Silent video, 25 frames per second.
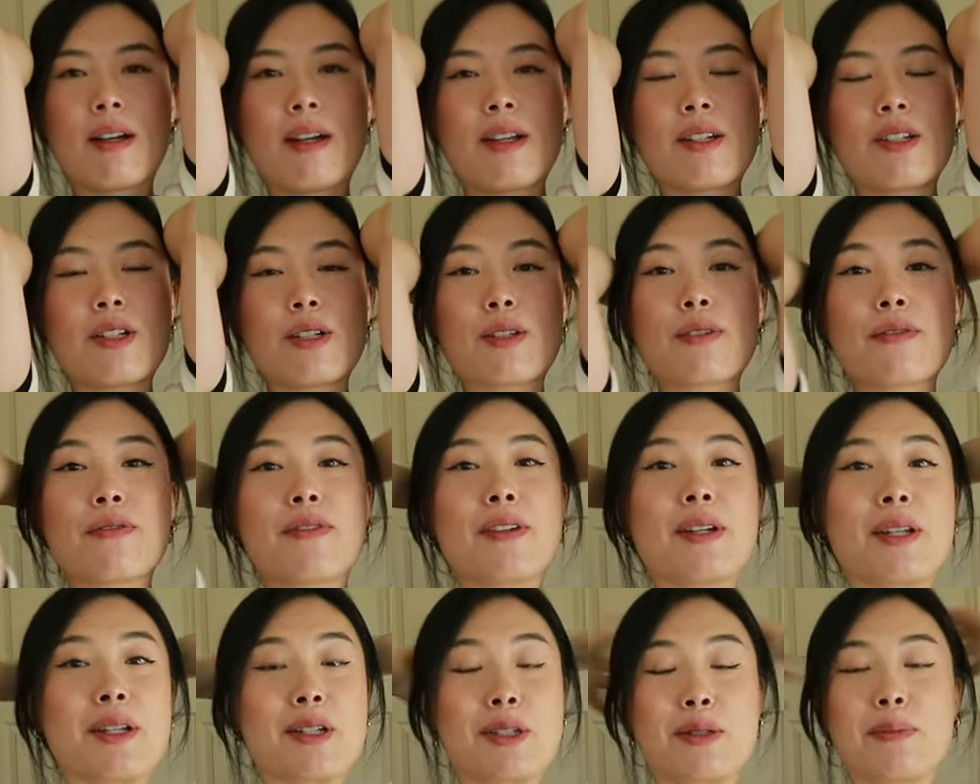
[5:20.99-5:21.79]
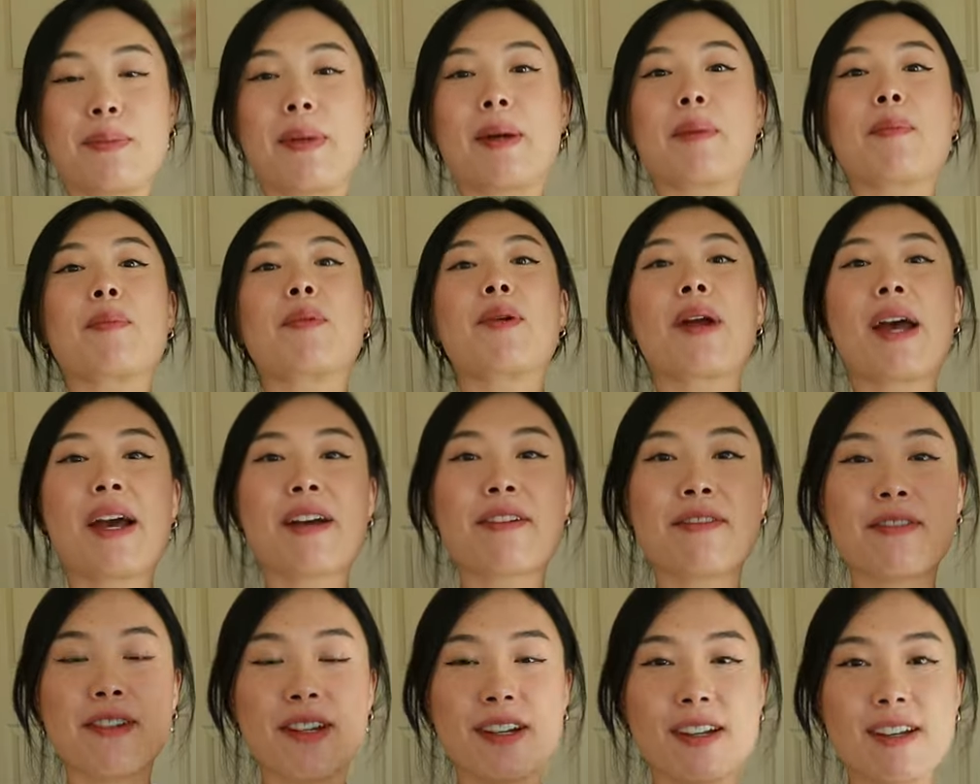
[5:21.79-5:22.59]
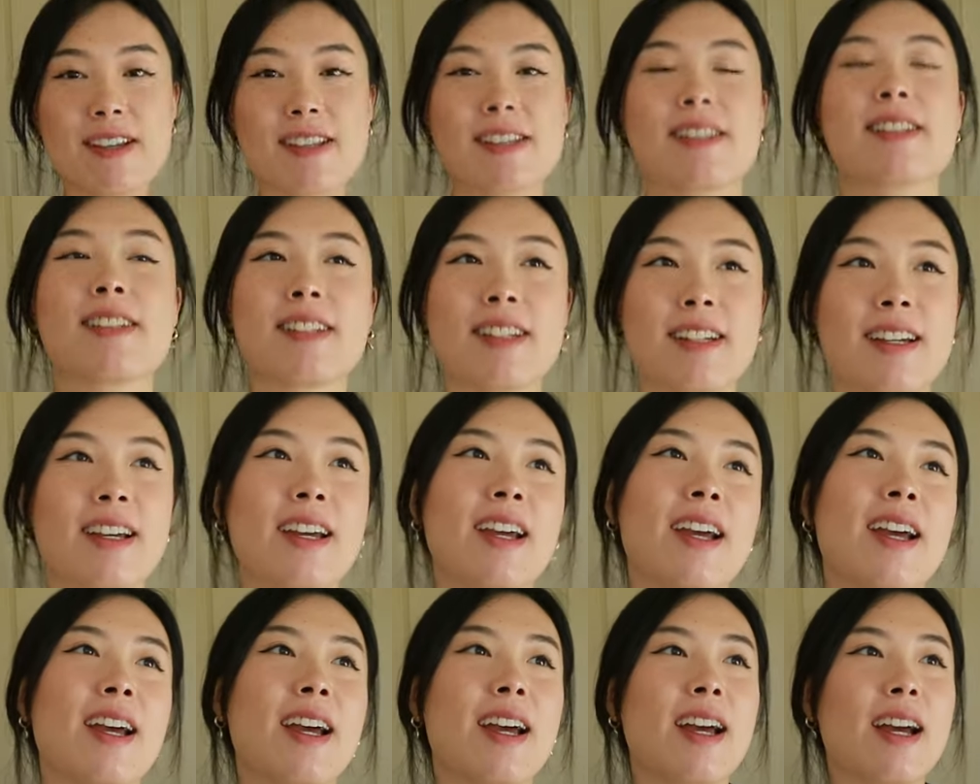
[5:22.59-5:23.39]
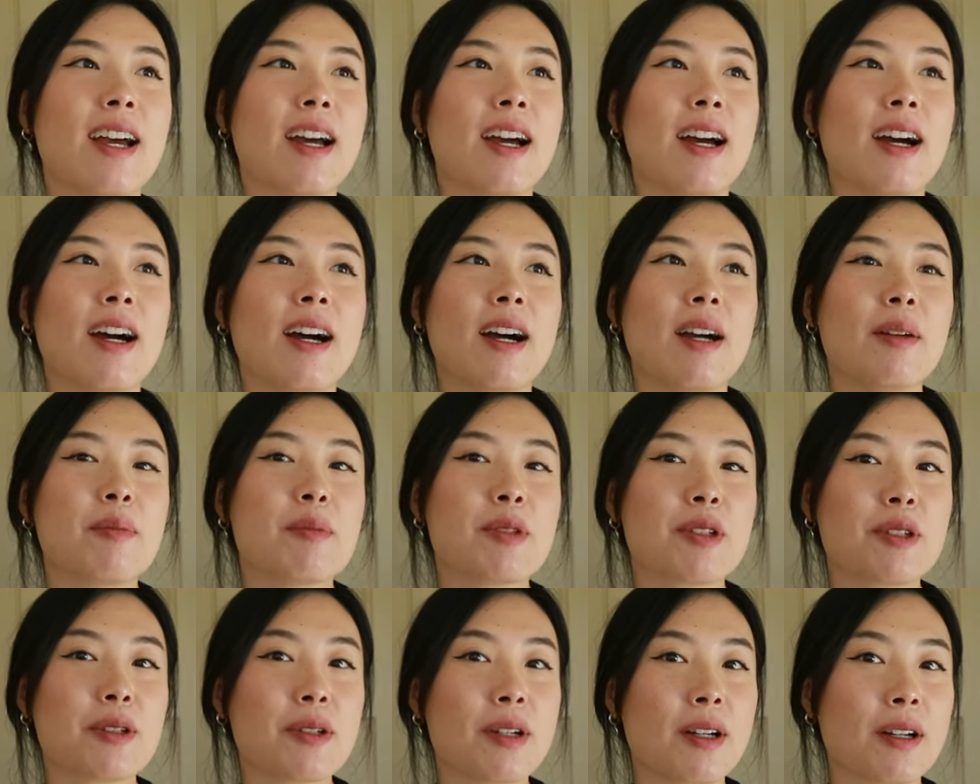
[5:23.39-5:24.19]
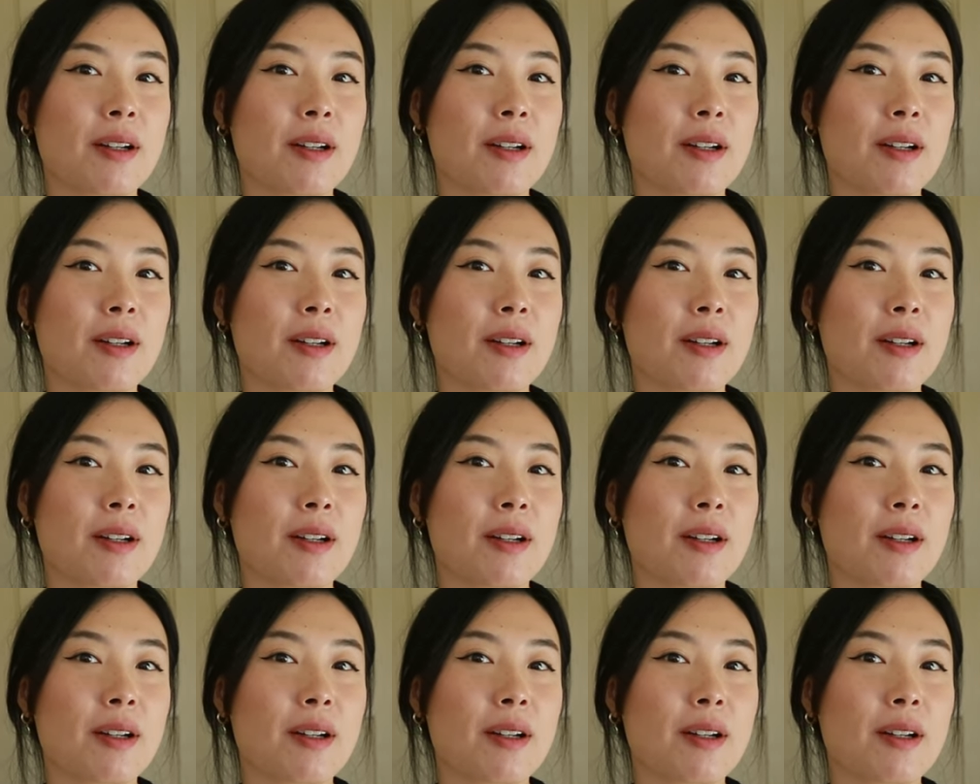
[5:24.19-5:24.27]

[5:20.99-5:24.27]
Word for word: I just finished my breakfast. I'm still